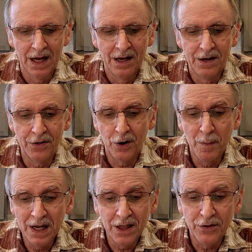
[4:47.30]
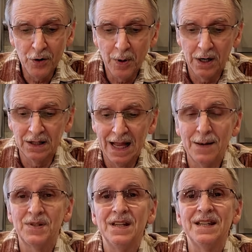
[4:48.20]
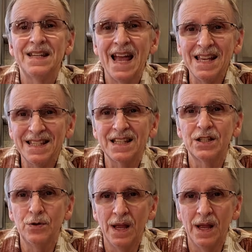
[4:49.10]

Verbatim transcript: Now, there are many third-party labs that test to